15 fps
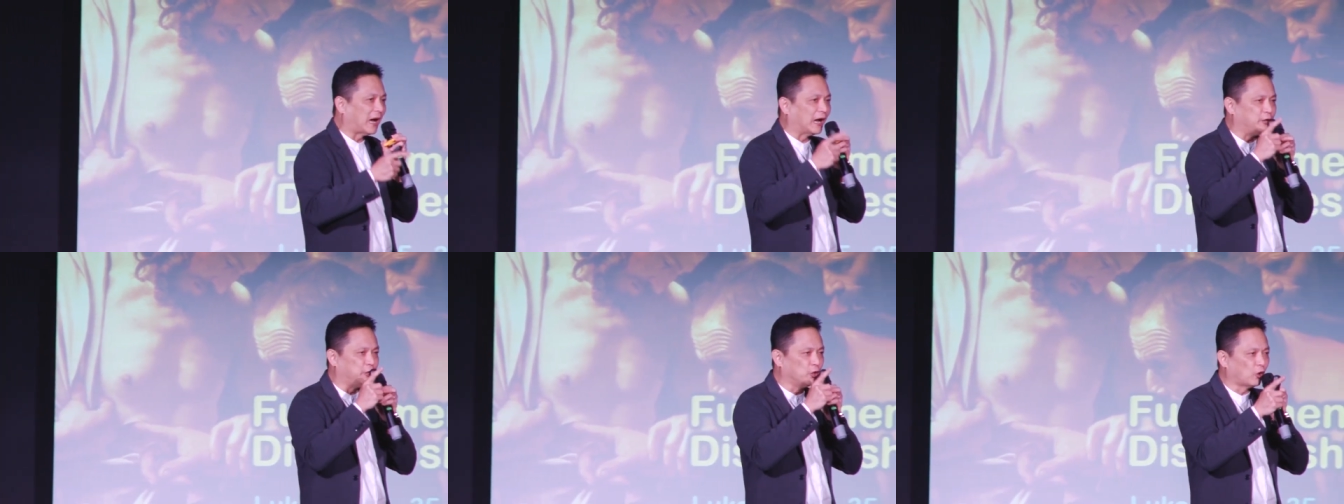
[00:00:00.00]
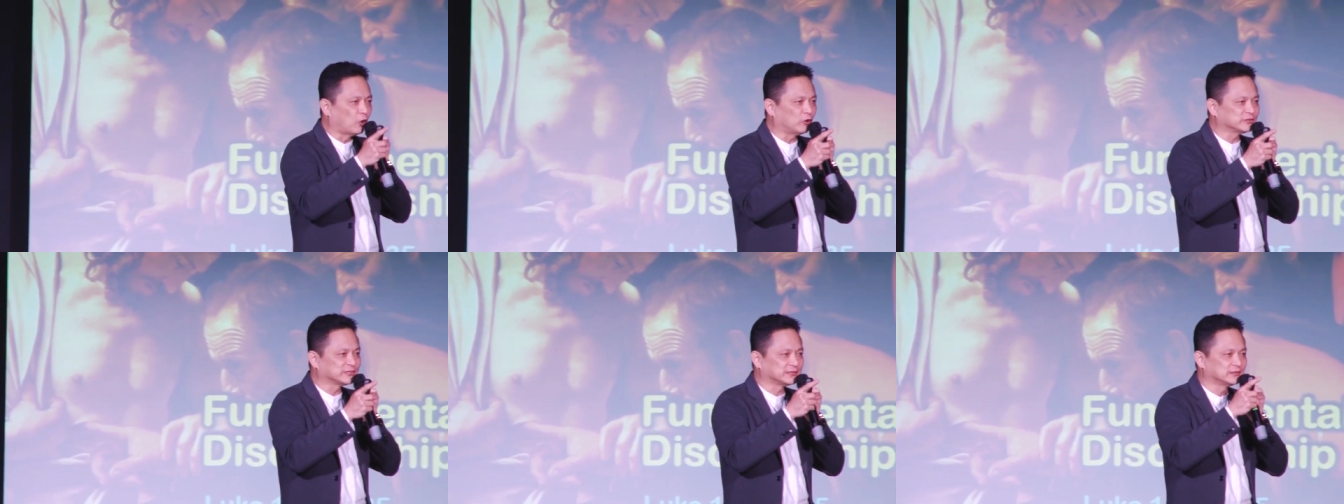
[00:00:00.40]
are
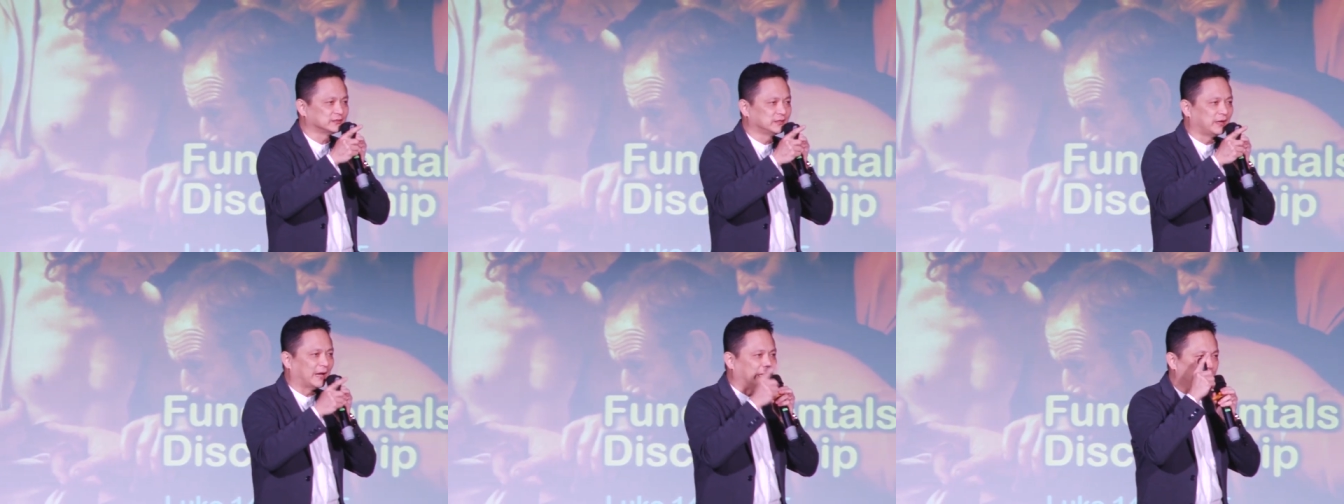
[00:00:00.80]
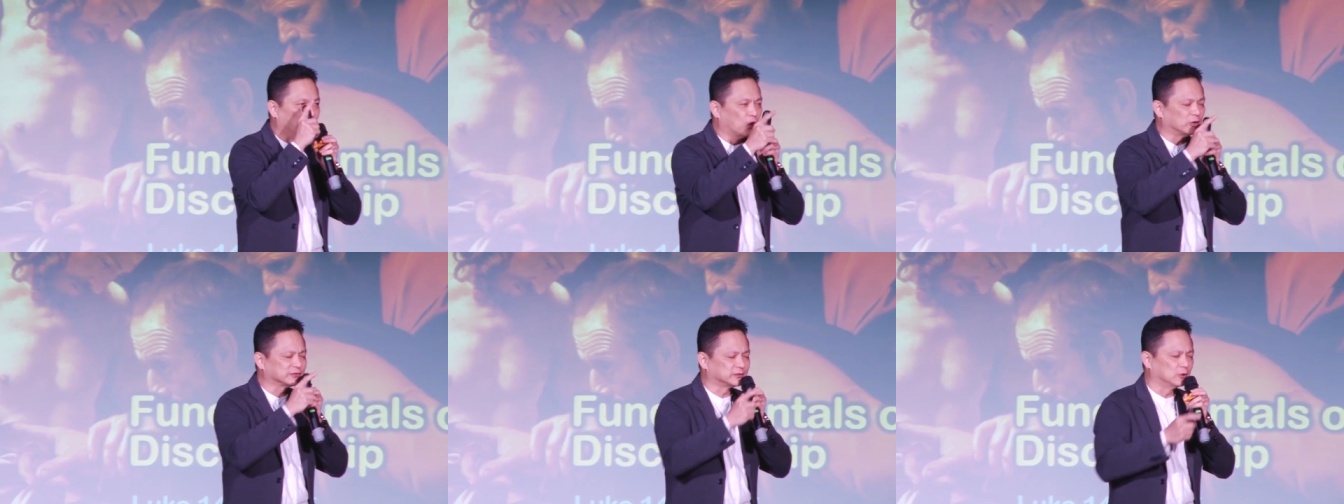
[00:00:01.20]
yours and
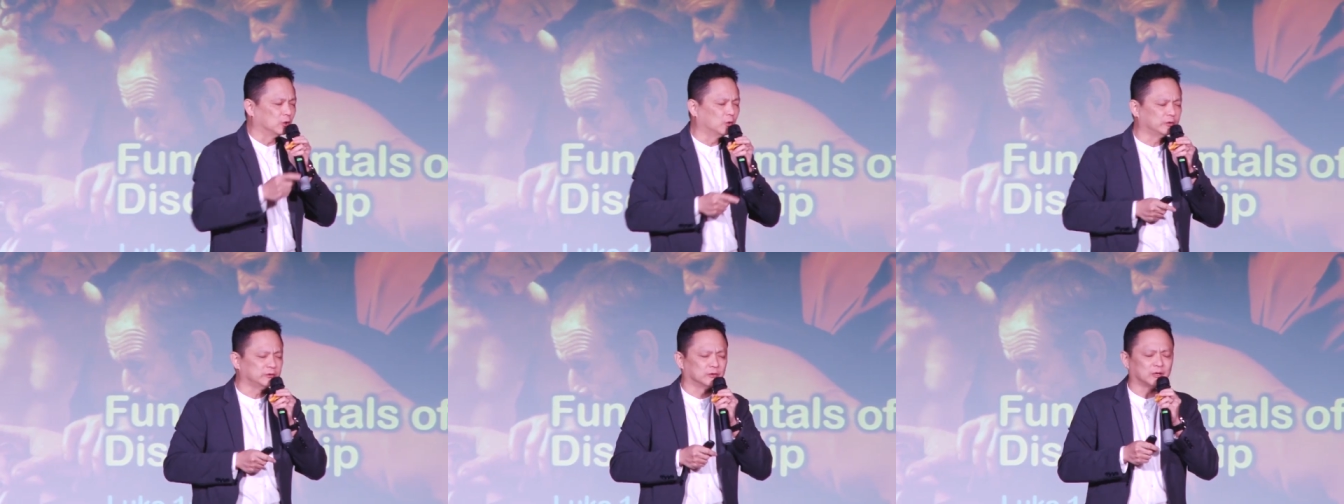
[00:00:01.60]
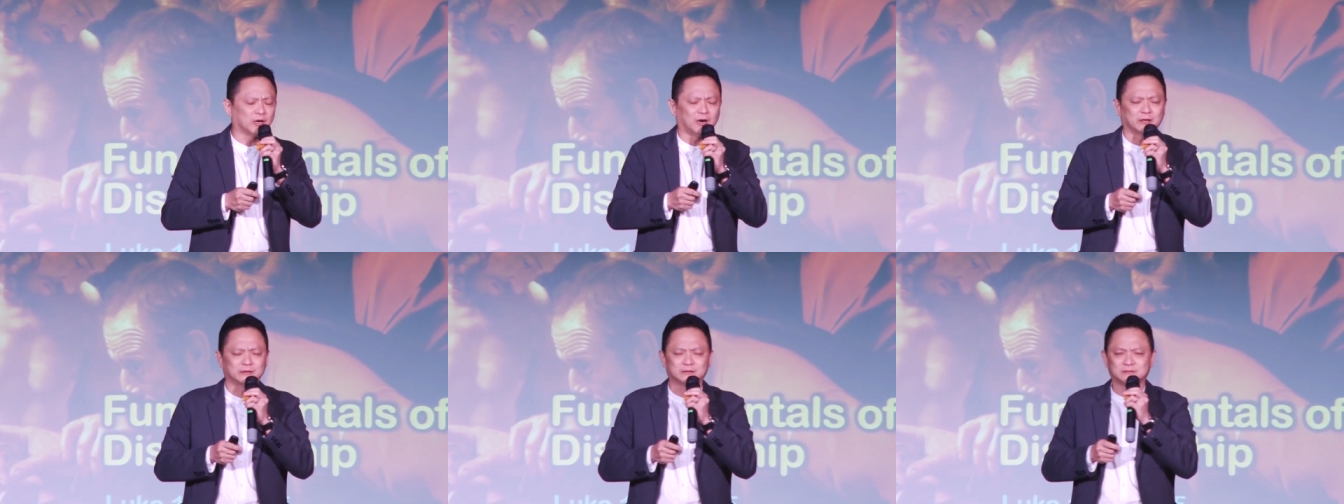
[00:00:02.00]
yours alone, O God.